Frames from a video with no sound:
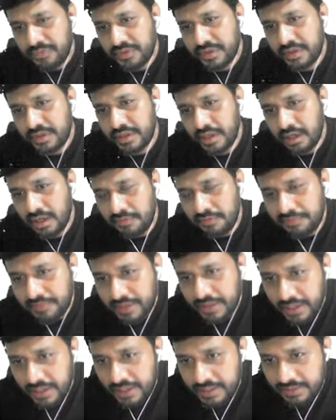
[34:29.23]
Del of
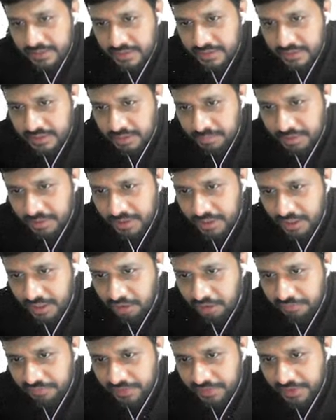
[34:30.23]
kn is nothing but del
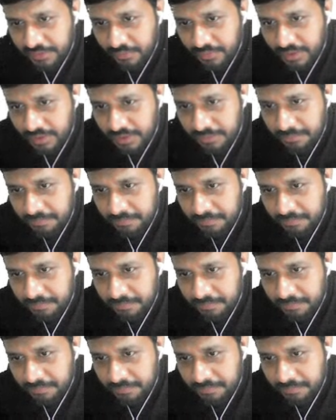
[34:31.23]
of n only.